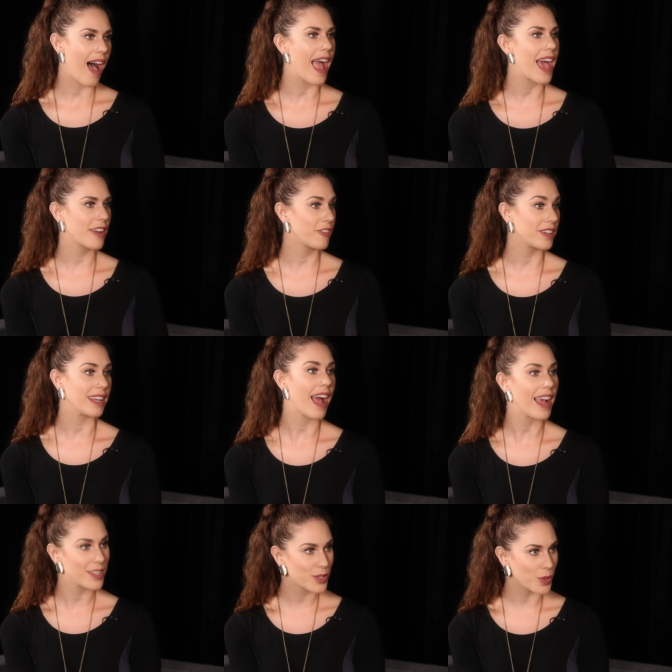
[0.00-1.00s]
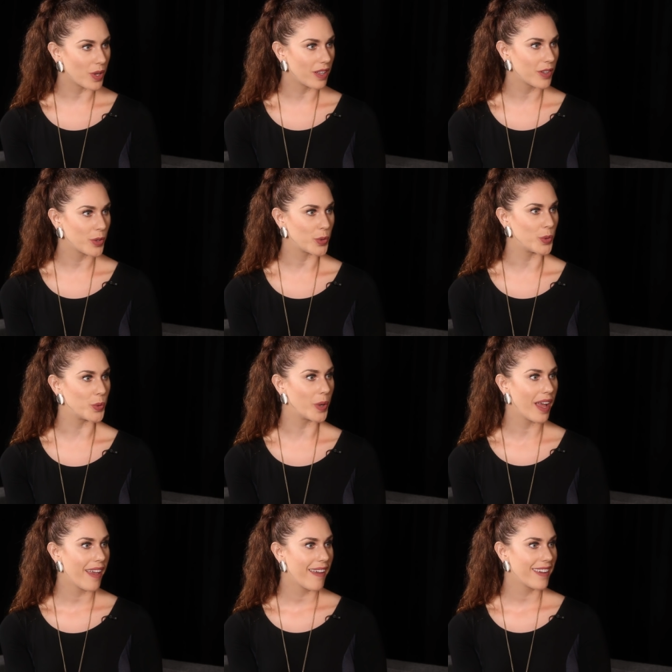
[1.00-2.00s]
I had a friend in high school
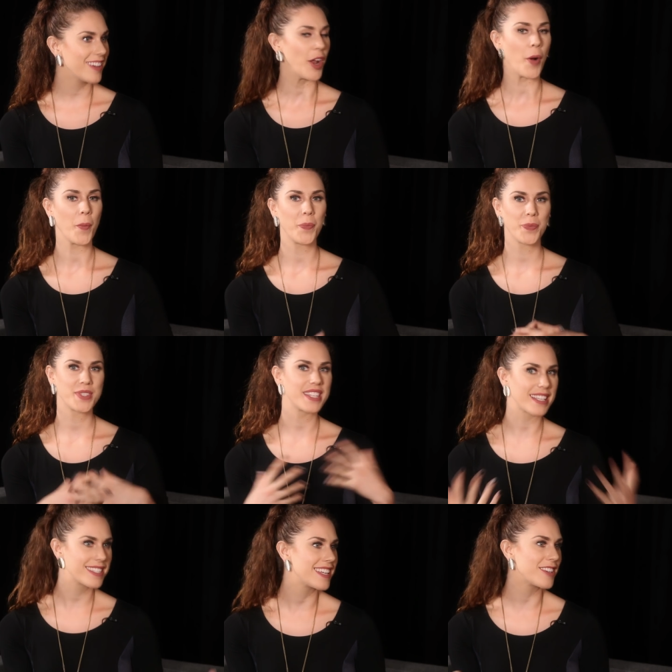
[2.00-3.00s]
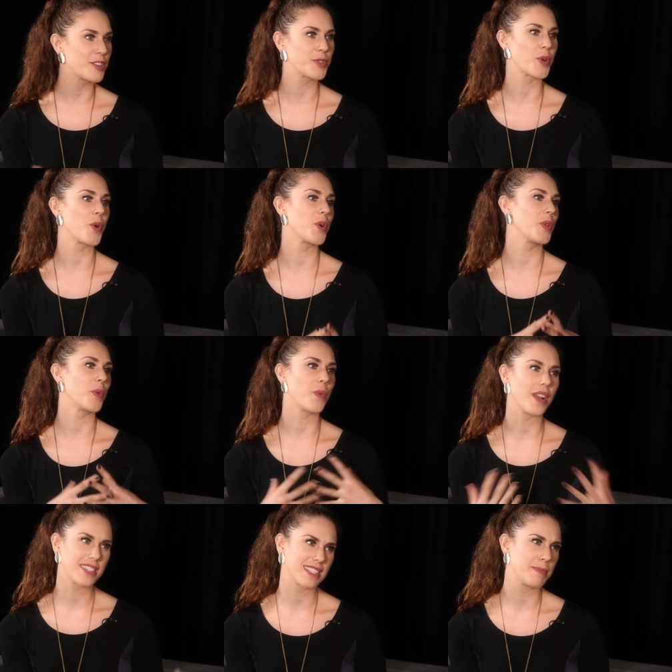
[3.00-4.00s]
who, you know, 16 years old, yeah.
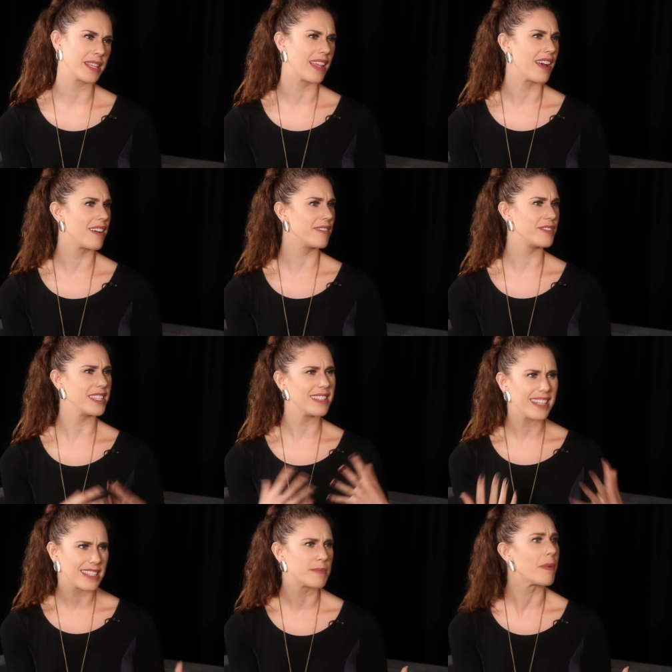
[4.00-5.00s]
wants to be loved, needs